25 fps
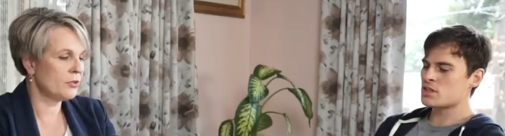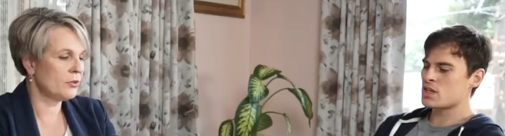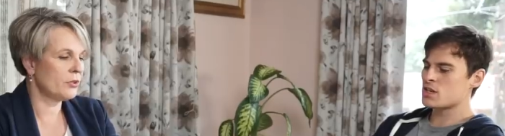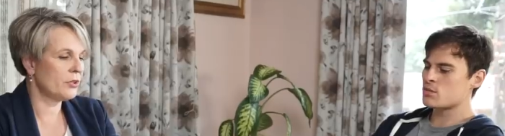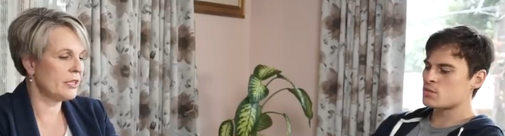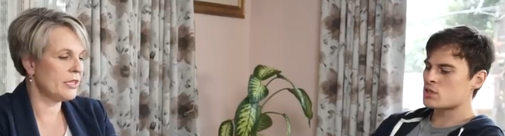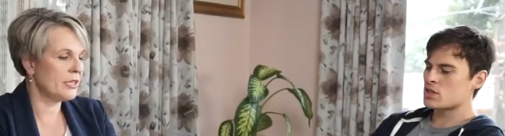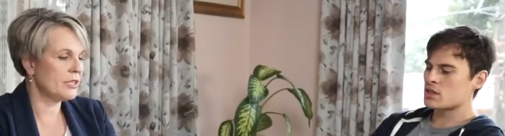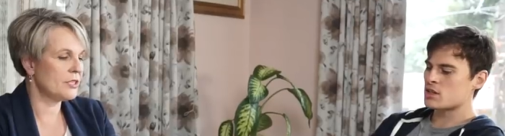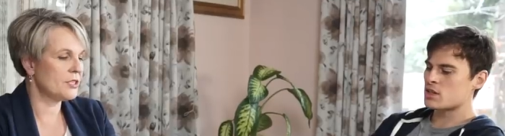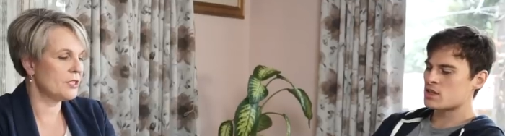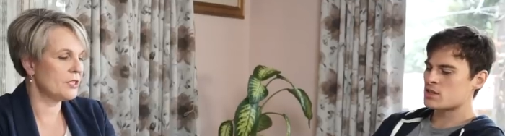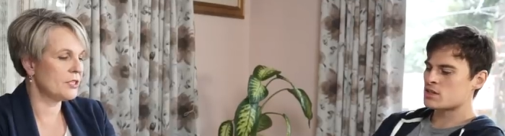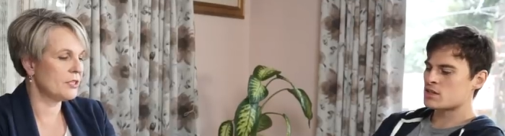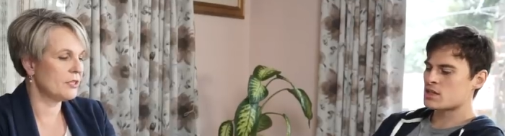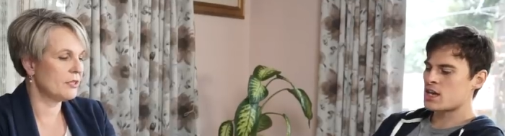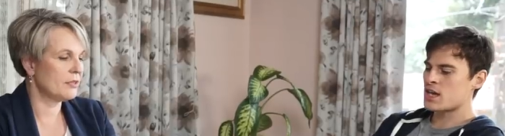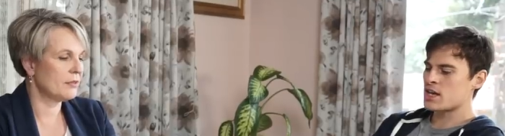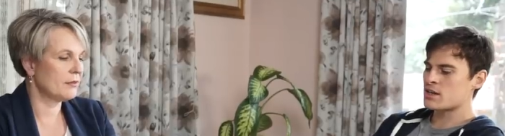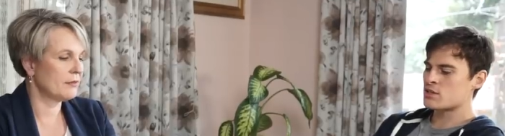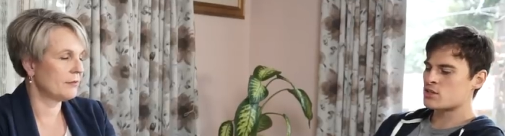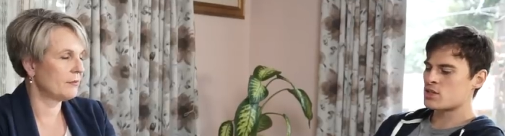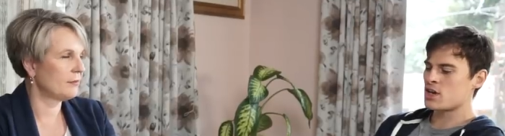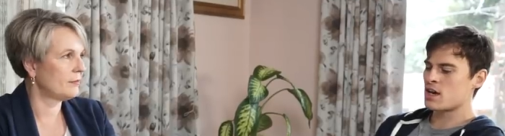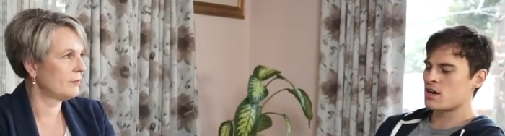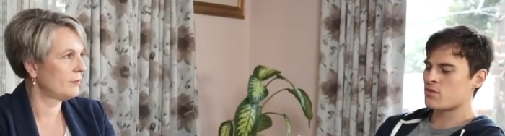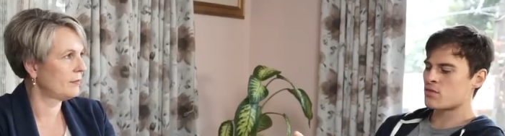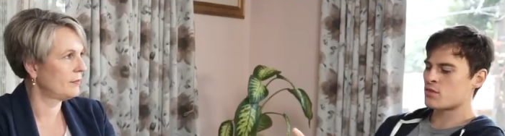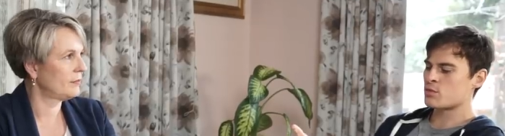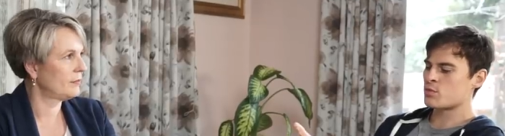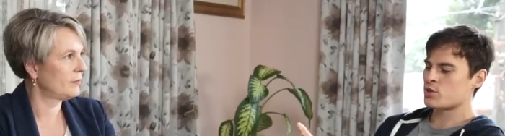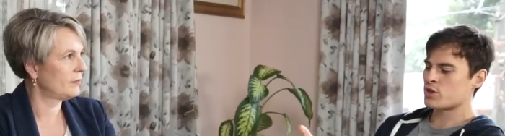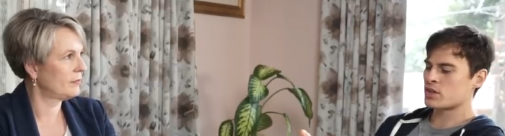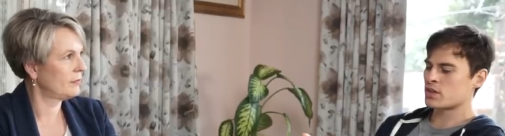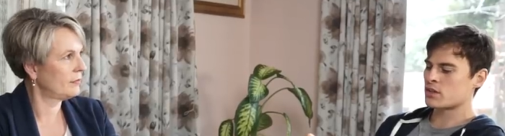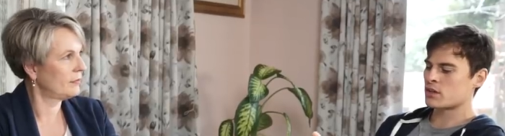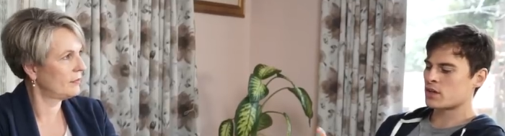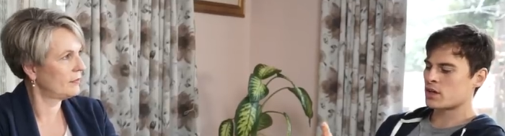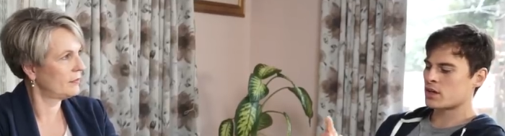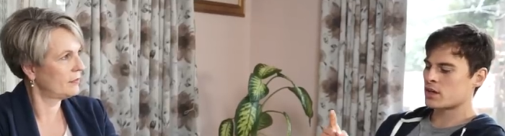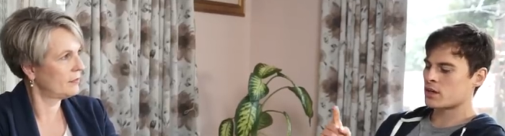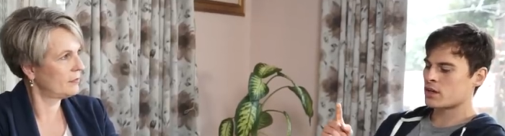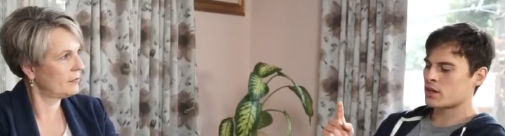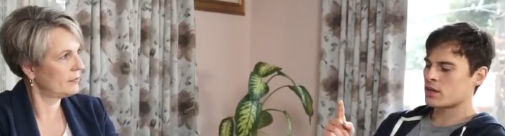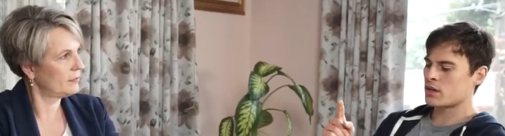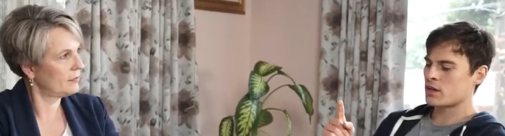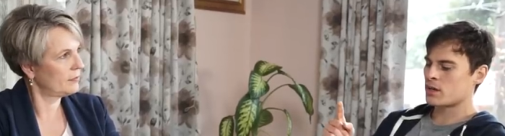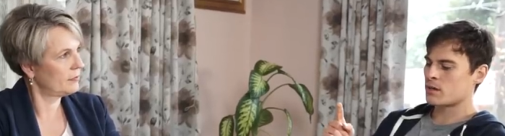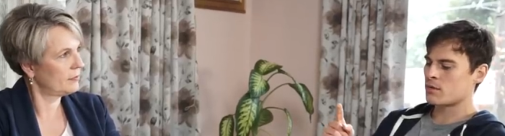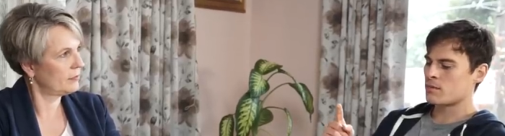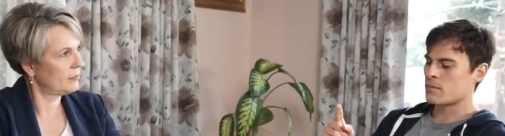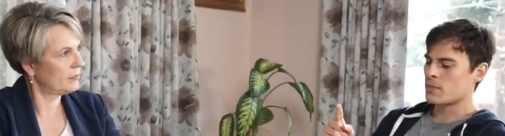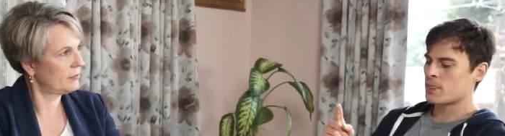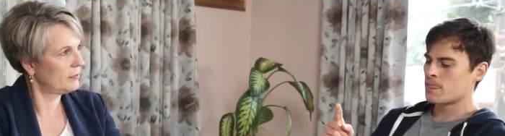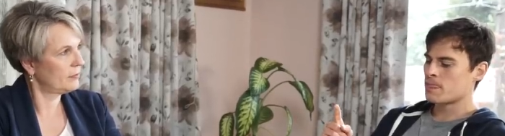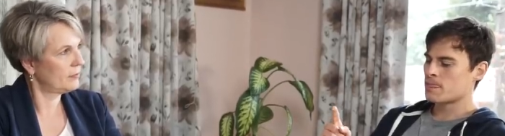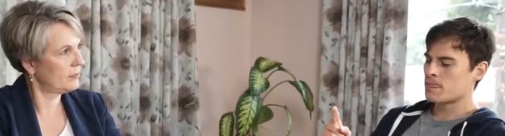Speaker 1: it seems like they're saying to everybody, like, uh,